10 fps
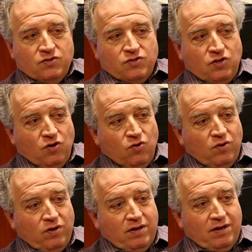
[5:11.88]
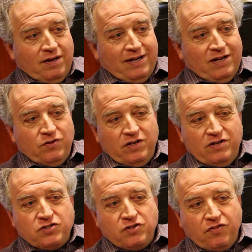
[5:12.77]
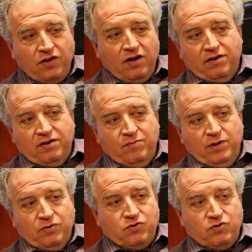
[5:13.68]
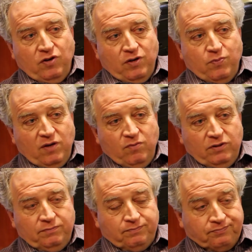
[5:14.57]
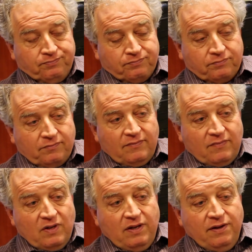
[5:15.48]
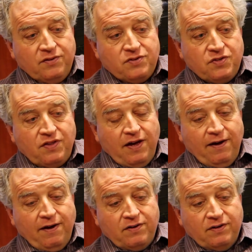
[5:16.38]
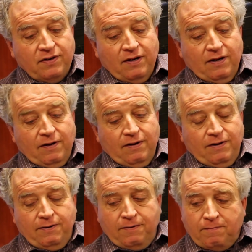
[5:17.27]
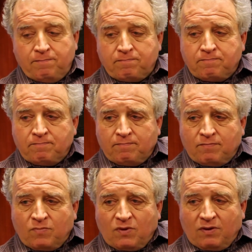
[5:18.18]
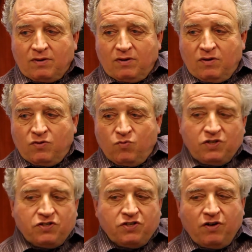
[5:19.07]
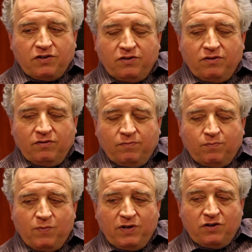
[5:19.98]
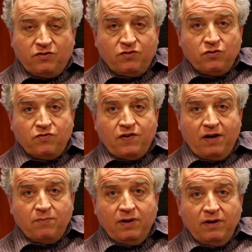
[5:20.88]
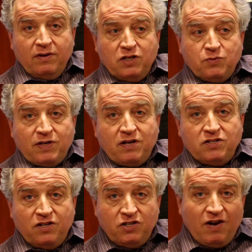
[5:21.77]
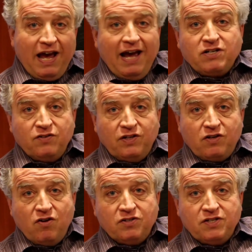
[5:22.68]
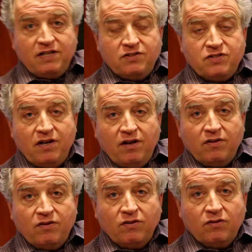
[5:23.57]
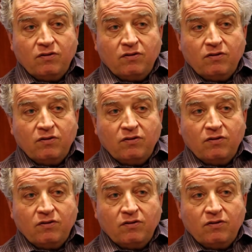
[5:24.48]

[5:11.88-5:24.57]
So, you know, the initial thought about the trolley problem is that um, the reason you're not permitted to throw the fat man is because then you're actively causing his death.